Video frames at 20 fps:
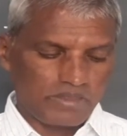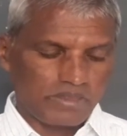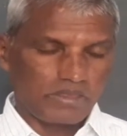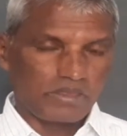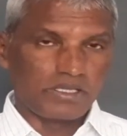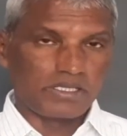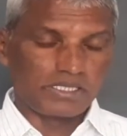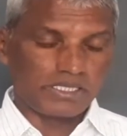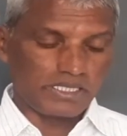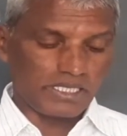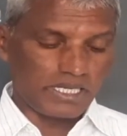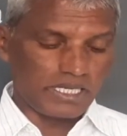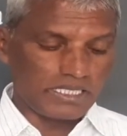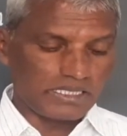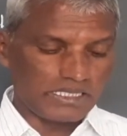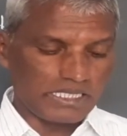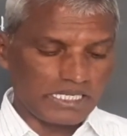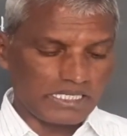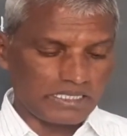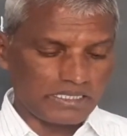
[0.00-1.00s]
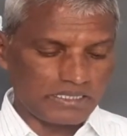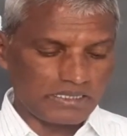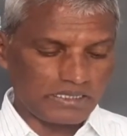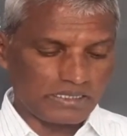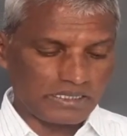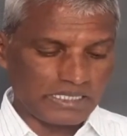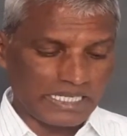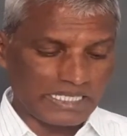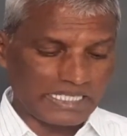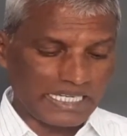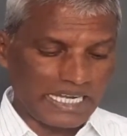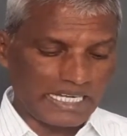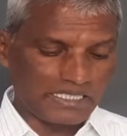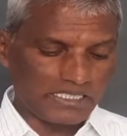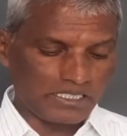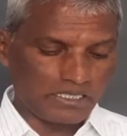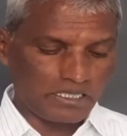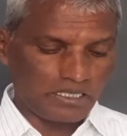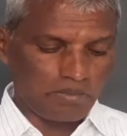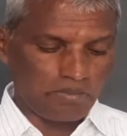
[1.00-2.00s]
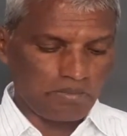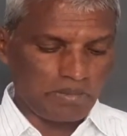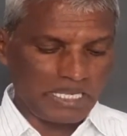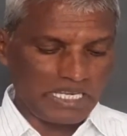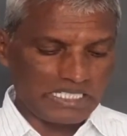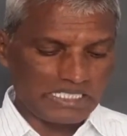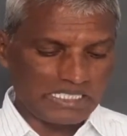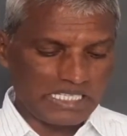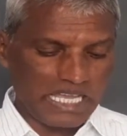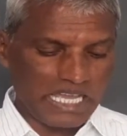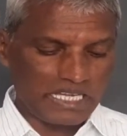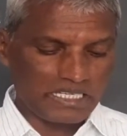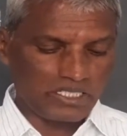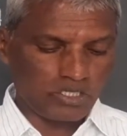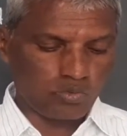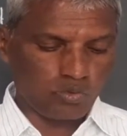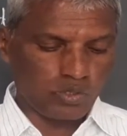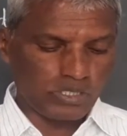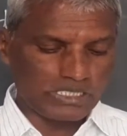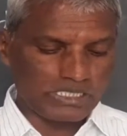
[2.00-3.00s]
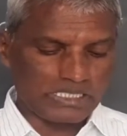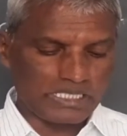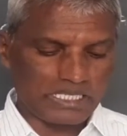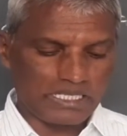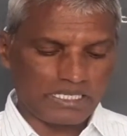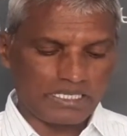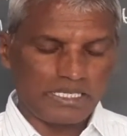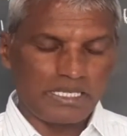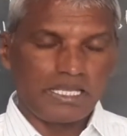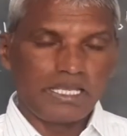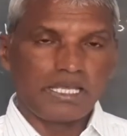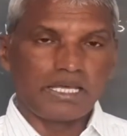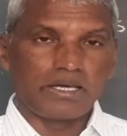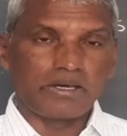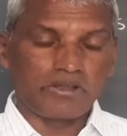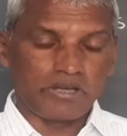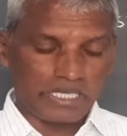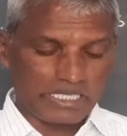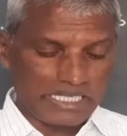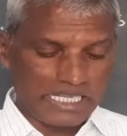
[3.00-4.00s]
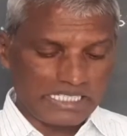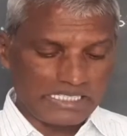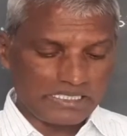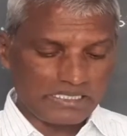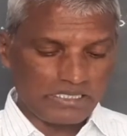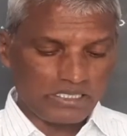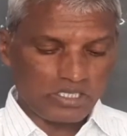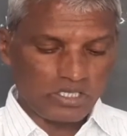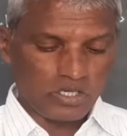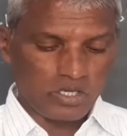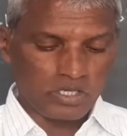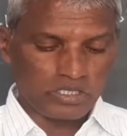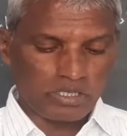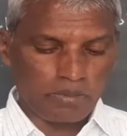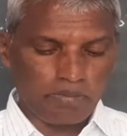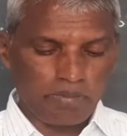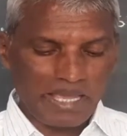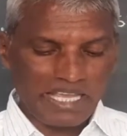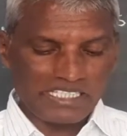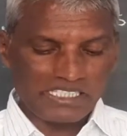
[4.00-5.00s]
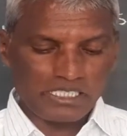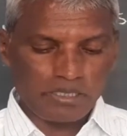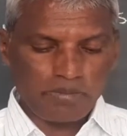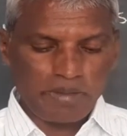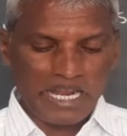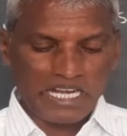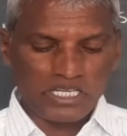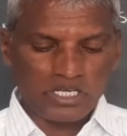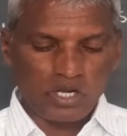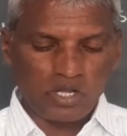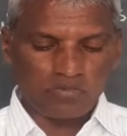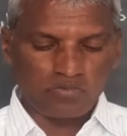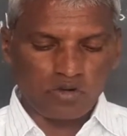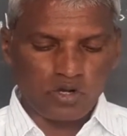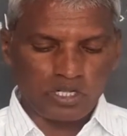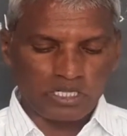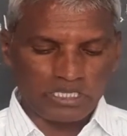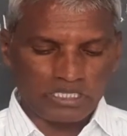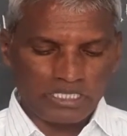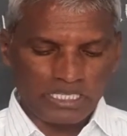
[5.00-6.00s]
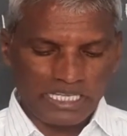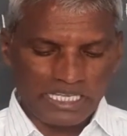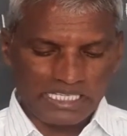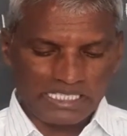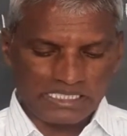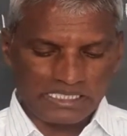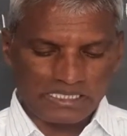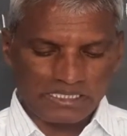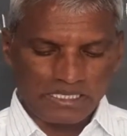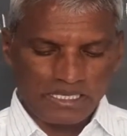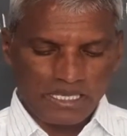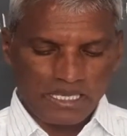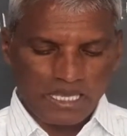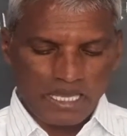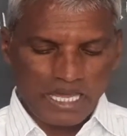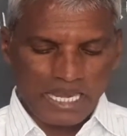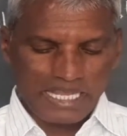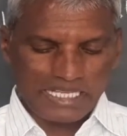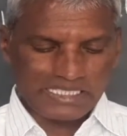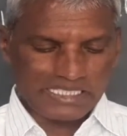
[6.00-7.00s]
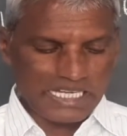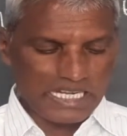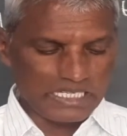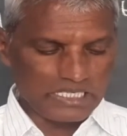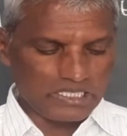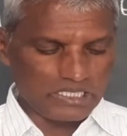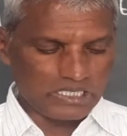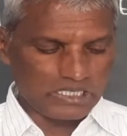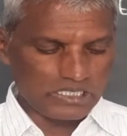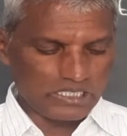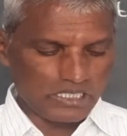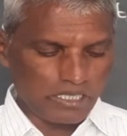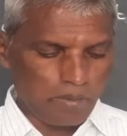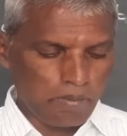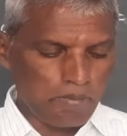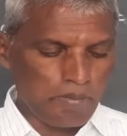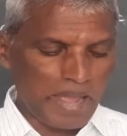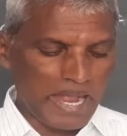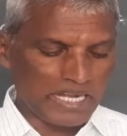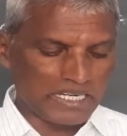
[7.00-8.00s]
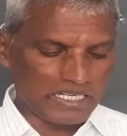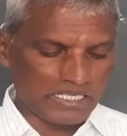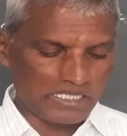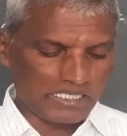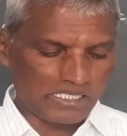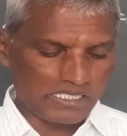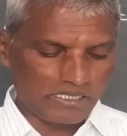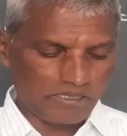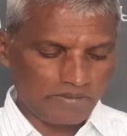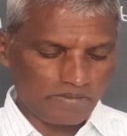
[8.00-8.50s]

The third sentence means that it was the greatest or the best battle of all is Alexander's battles.